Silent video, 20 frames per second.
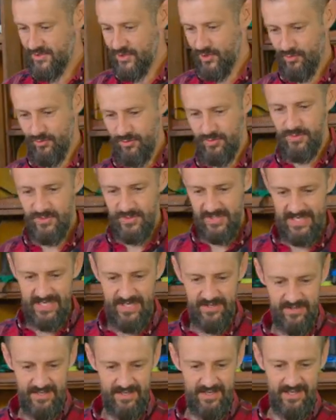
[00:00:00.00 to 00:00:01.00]
screwed
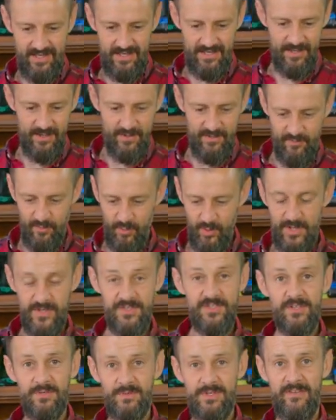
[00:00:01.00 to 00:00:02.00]
together a load of wood
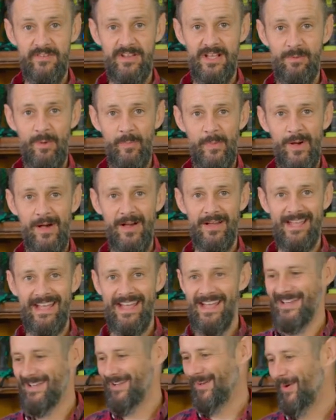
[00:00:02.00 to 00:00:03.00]
that will never come apart
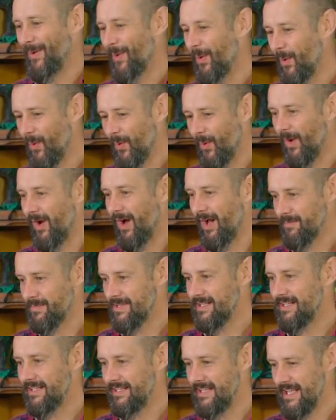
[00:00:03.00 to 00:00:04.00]
again, or I'm
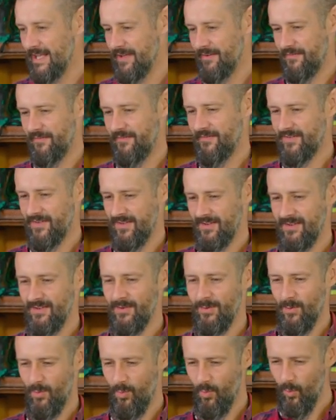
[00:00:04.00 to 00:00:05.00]
going to lift
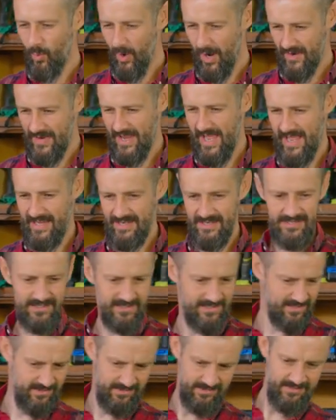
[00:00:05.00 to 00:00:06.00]
one
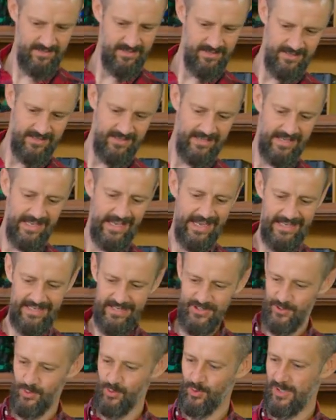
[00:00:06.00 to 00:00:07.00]
end and
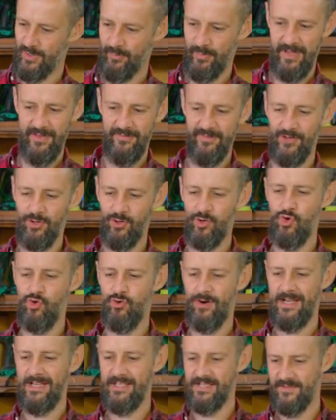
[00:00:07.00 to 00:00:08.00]
it's all going to pivot
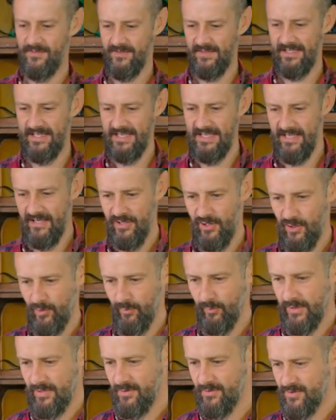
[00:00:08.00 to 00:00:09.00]
gracefully and
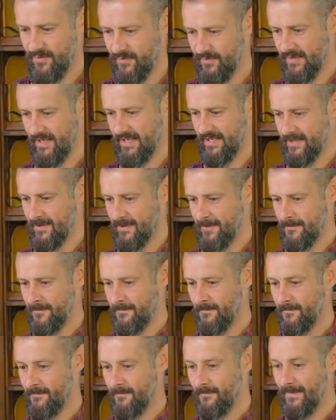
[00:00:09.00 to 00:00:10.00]
beautifully.
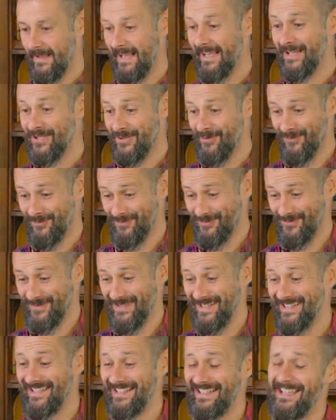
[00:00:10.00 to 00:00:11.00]
It's
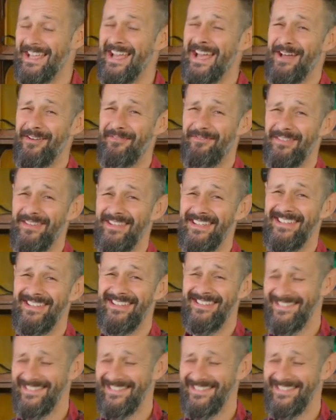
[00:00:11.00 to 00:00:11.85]
really heavy.